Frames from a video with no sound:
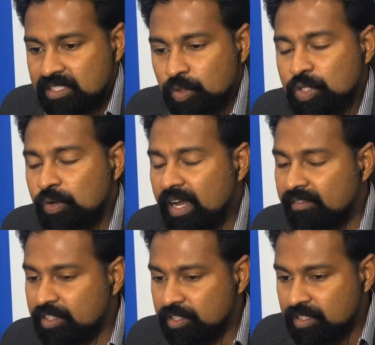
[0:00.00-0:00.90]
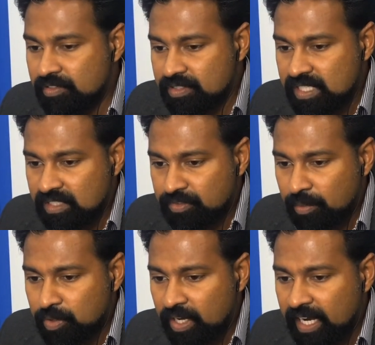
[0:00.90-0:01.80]
So you have introduced it
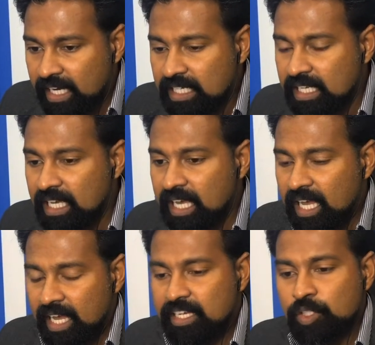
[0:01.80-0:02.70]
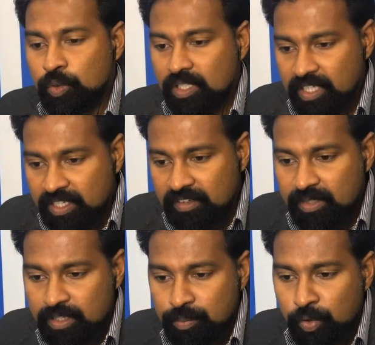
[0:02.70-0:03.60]
from your hand and you
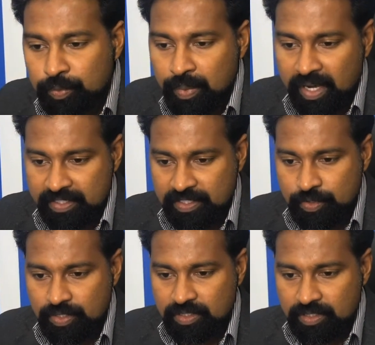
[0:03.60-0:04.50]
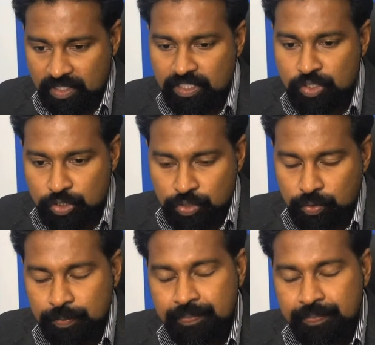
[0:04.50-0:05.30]
agree with both parties. It is true.